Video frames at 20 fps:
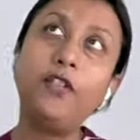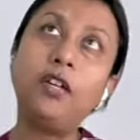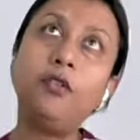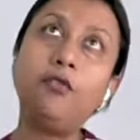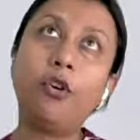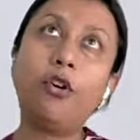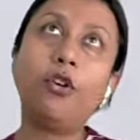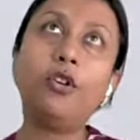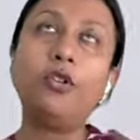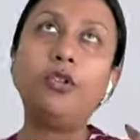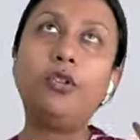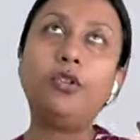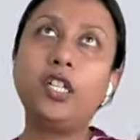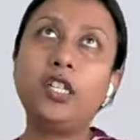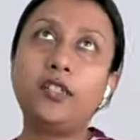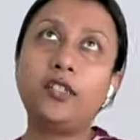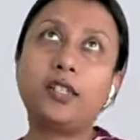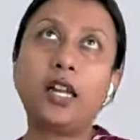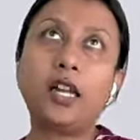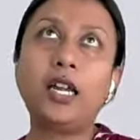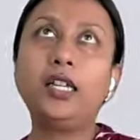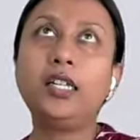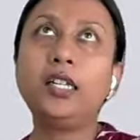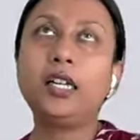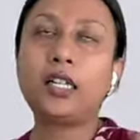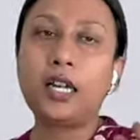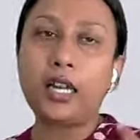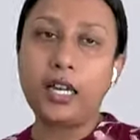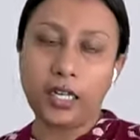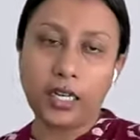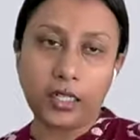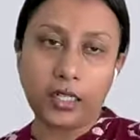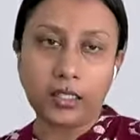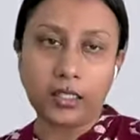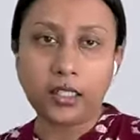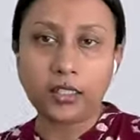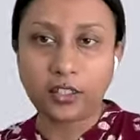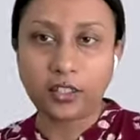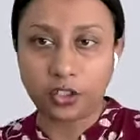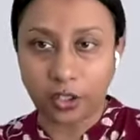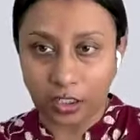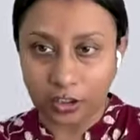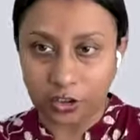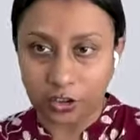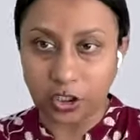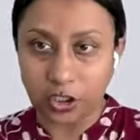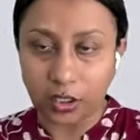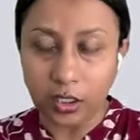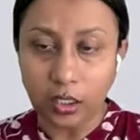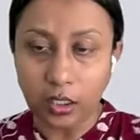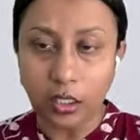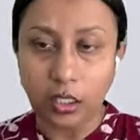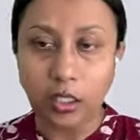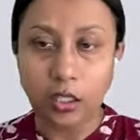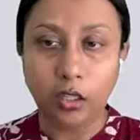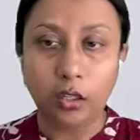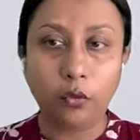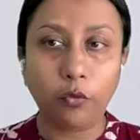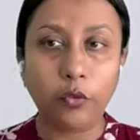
if we want to design a kinetic structure.